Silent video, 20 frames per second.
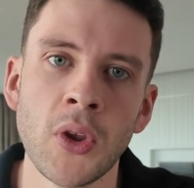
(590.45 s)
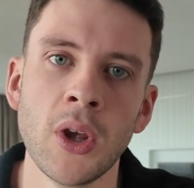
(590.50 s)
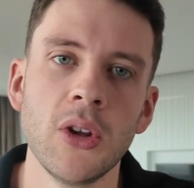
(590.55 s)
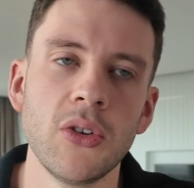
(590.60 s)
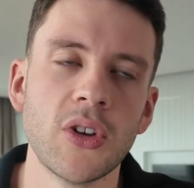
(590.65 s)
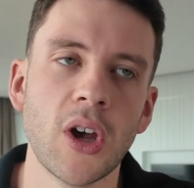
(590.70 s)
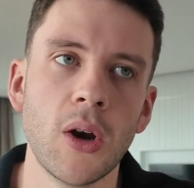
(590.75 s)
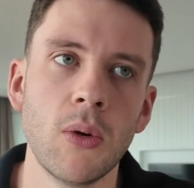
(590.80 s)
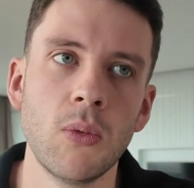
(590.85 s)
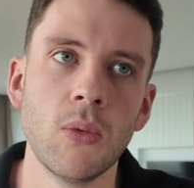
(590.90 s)

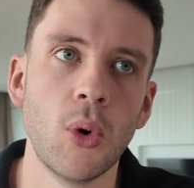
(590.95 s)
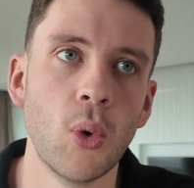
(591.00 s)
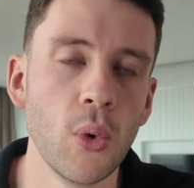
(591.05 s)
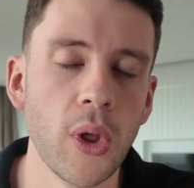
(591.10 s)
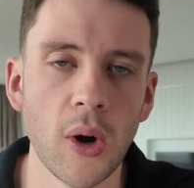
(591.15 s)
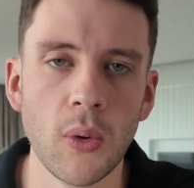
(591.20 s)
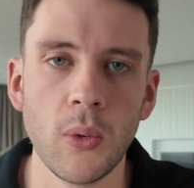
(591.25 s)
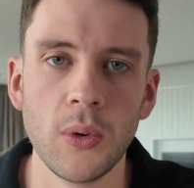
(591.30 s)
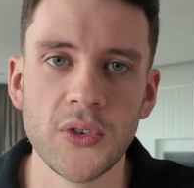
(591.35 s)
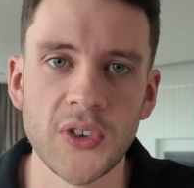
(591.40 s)
So
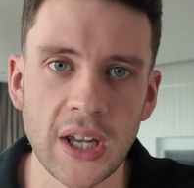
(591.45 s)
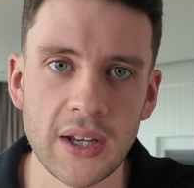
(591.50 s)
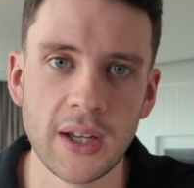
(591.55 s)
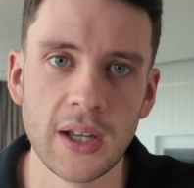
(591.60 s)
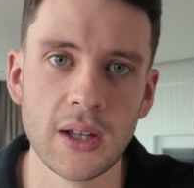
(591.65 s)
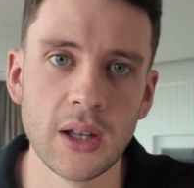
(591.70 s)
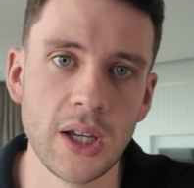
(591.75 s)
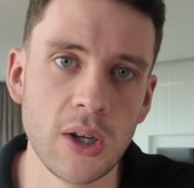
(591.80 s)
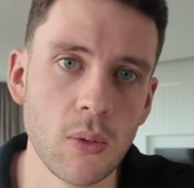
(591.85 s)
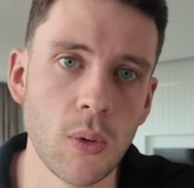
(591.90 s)
although
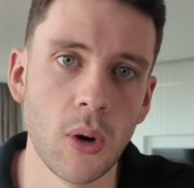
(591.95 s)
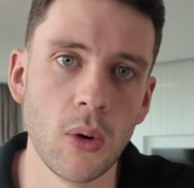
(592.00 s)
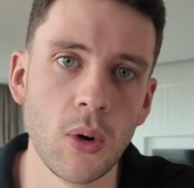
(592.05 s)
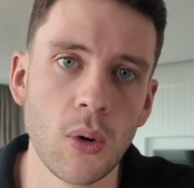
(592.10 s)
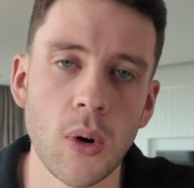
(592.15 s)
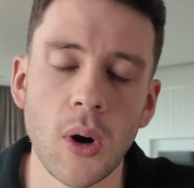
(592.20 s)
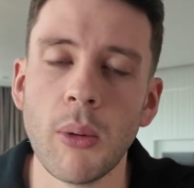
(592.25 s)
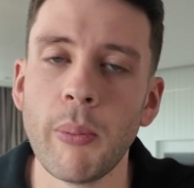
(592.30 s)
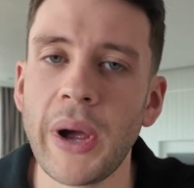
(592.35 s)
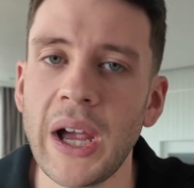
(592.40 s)
technically, quote
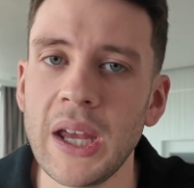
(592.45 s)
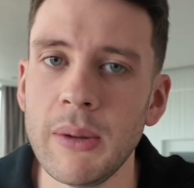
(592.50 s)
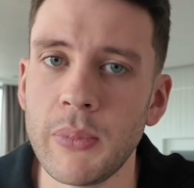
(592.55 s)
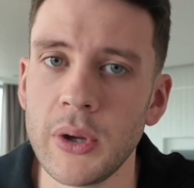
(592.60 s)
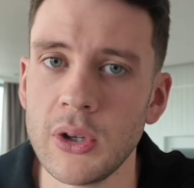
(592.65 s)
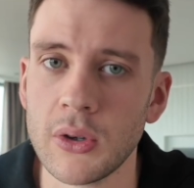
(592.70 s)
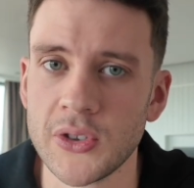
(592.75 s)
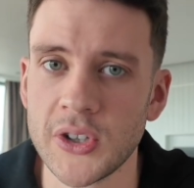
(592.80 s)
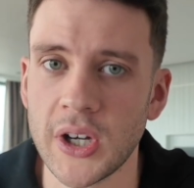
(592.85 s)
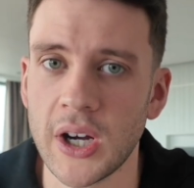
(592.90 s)
unquote, on paper,
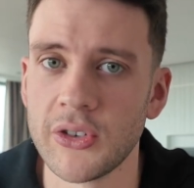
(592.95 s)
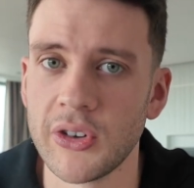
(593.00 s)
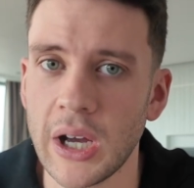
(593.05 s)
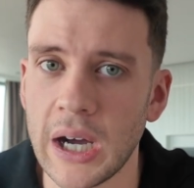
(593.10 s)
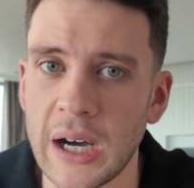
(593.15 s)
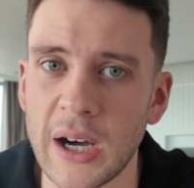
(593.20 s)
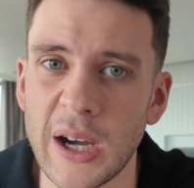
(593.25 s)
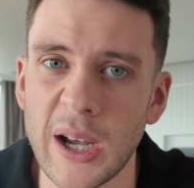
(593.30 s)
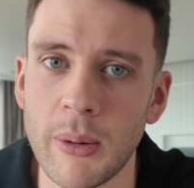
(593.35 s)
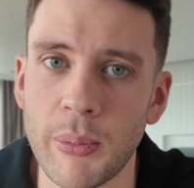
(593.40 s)
you're charging a
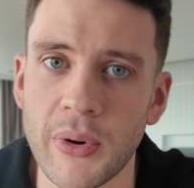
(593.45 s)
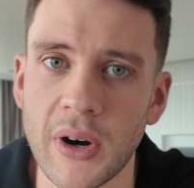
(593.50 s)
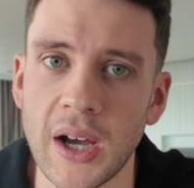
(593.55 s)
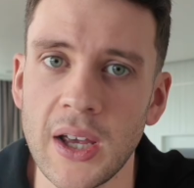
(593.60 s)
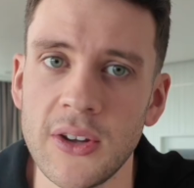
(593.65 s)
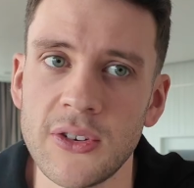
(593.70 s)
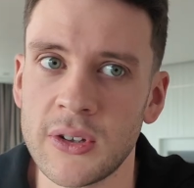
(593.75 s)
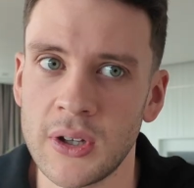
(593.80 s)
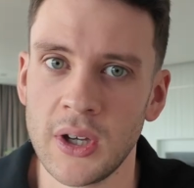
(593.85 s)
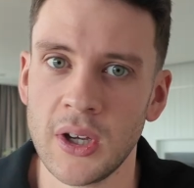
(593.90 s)
higher
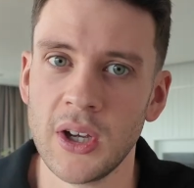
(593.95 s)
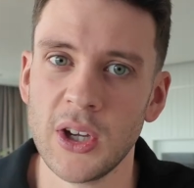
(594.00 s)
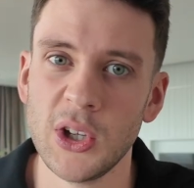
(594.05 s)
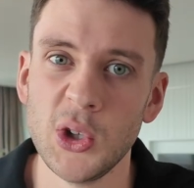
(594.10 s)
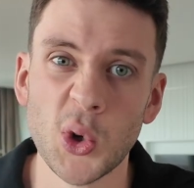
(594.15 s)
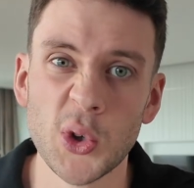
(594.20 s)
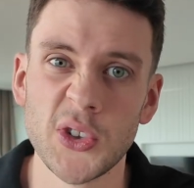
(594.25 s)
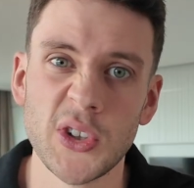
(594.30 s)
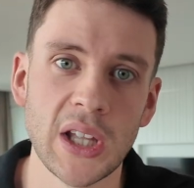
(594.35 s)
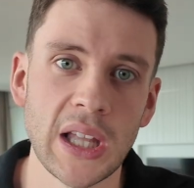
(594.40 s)
price,
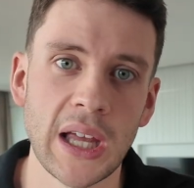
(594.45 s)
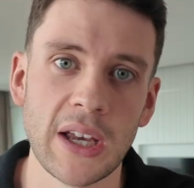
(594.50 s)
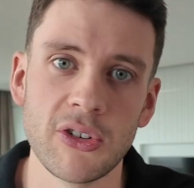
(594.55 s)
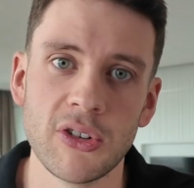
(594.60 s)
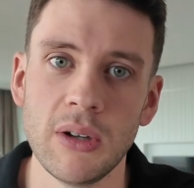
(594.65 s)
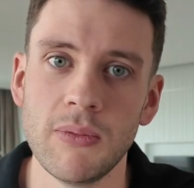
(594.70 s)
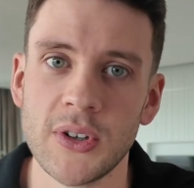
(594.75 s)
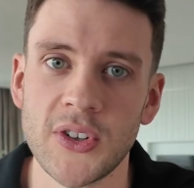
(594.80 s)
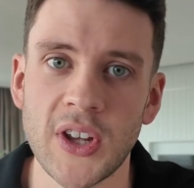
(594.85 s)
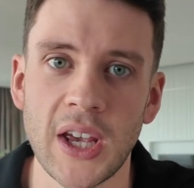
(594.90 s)
you're still
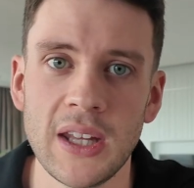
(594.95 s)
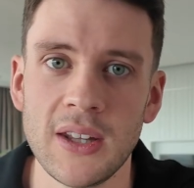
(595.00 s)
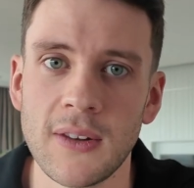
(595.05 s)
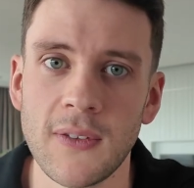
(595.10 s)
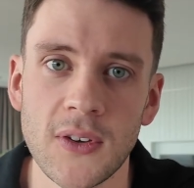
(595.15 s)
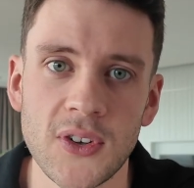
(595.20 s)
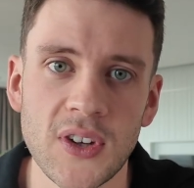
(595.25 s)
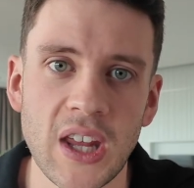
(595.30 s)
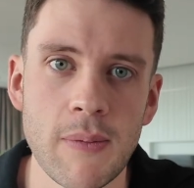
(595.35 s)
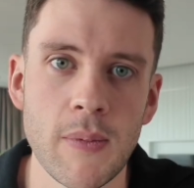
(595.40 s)
actually retaining
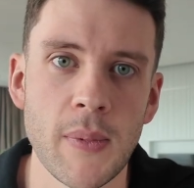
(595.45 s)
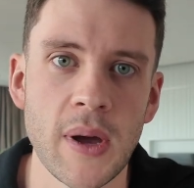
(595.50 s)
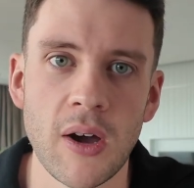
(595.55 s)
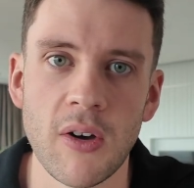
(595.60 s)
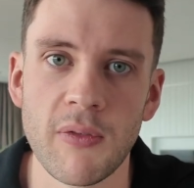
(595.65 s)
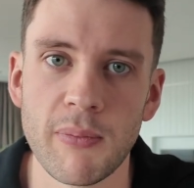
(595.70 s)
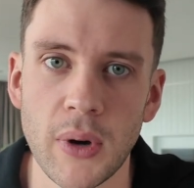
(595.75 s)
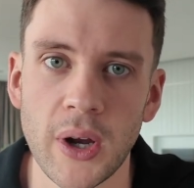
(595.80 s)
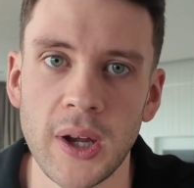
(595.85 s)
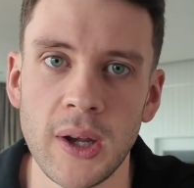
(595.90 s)
the same amount
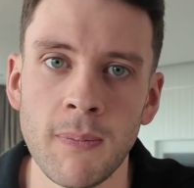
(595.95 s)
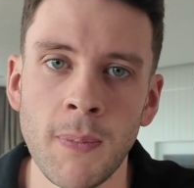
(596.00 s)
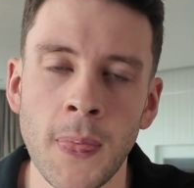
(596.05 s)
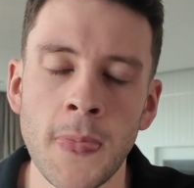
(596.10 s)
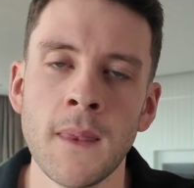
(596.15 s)
of money.